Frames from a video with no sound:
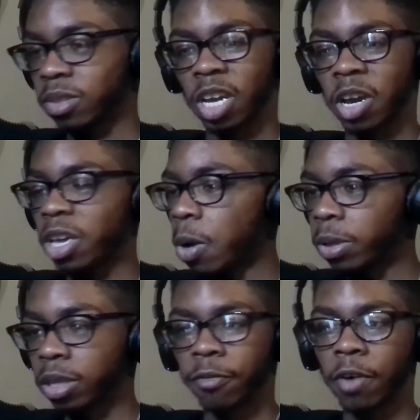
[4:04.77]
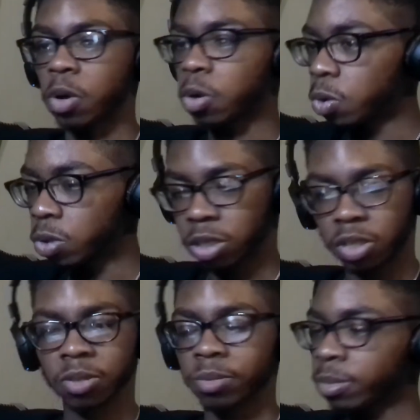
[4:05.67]
There you go with them vocals.
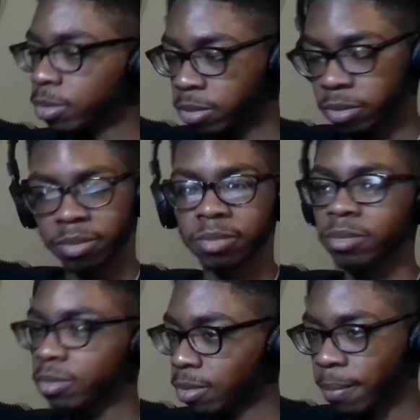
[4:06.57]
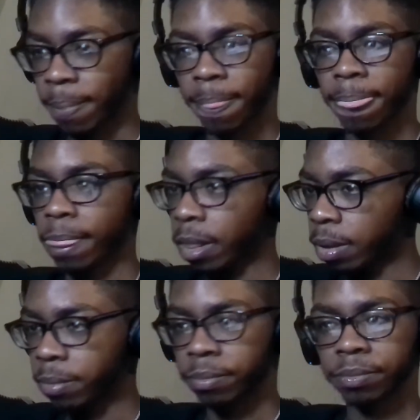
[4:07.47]
Never been a
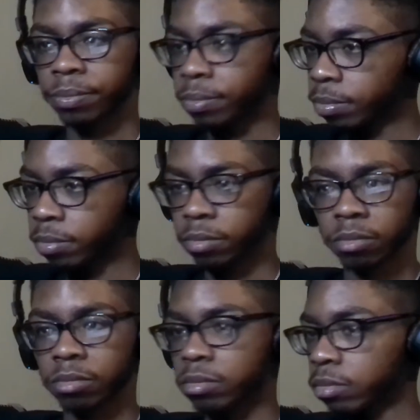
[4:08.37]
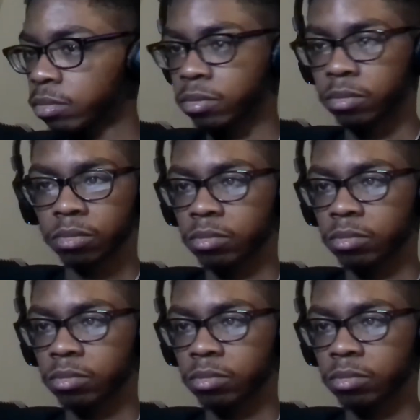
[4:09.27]
safe thing.